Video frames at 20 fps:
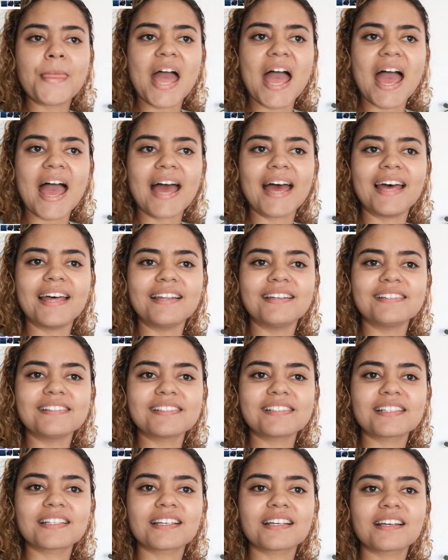
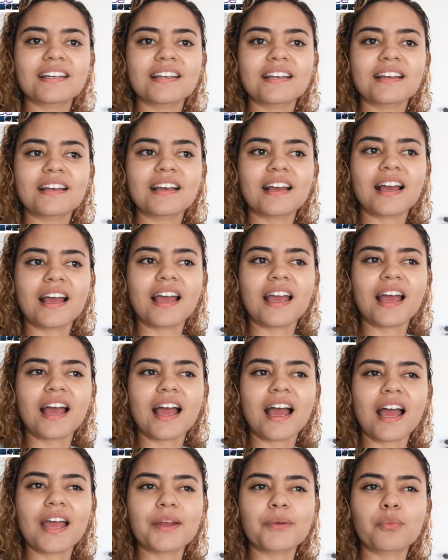And
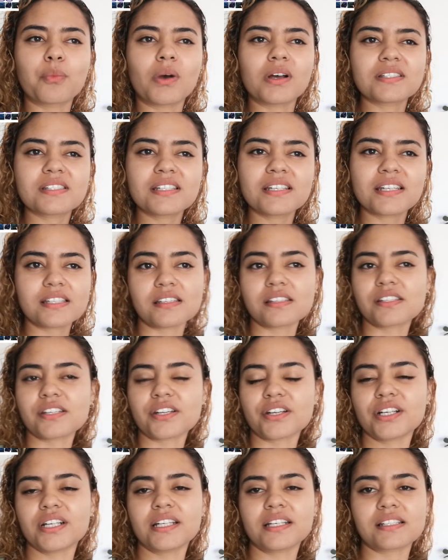it wasn't
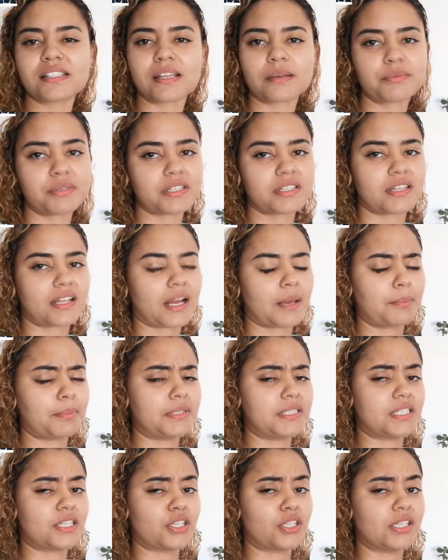necessarily a subject that I
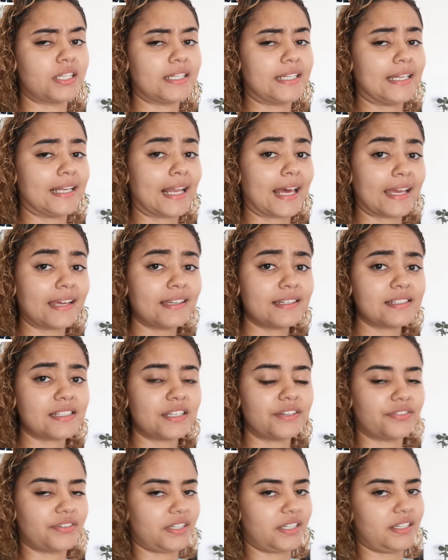particularly liked,
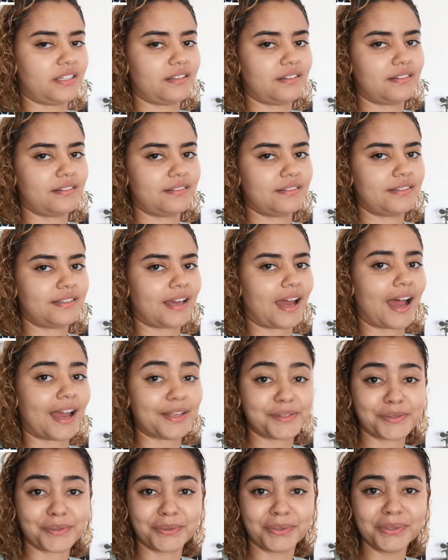even in
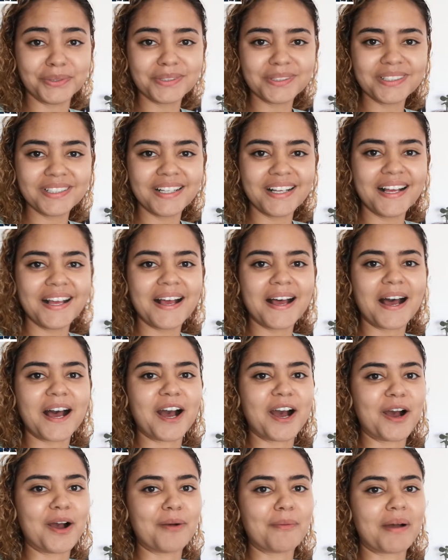high school.
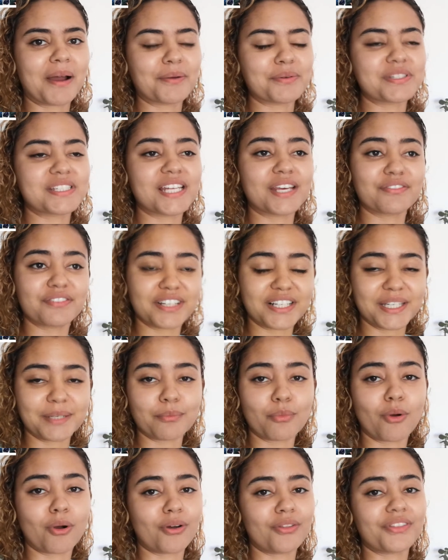I was definitely
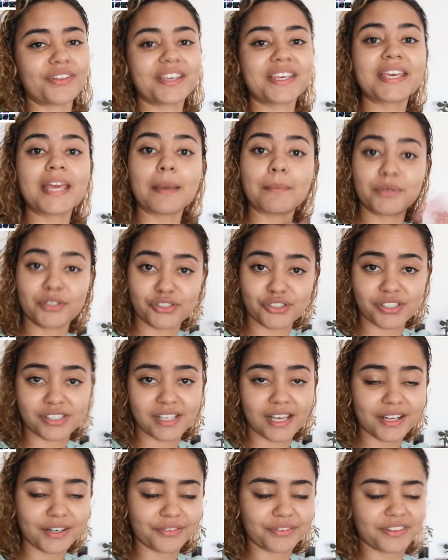more on the chemistry
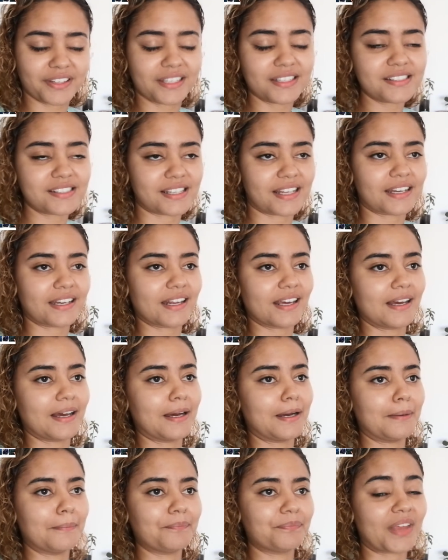side of things that
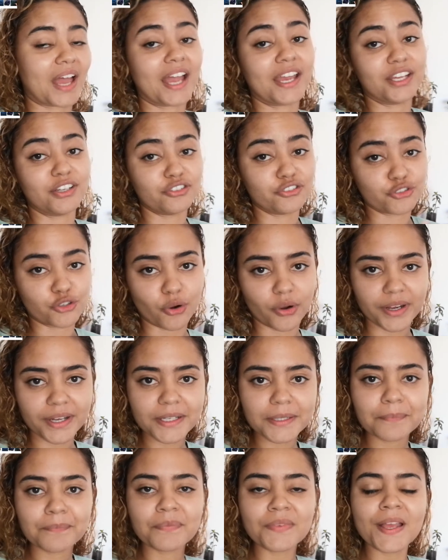I
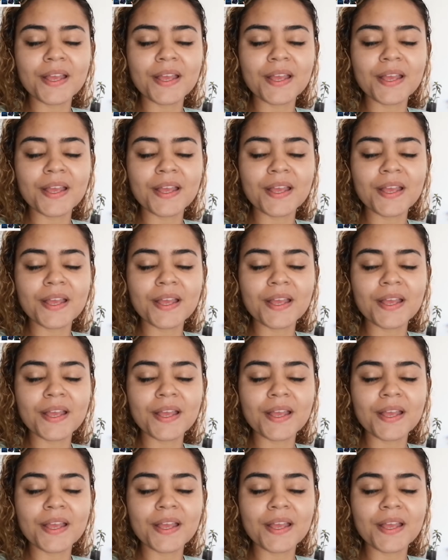enjoyed.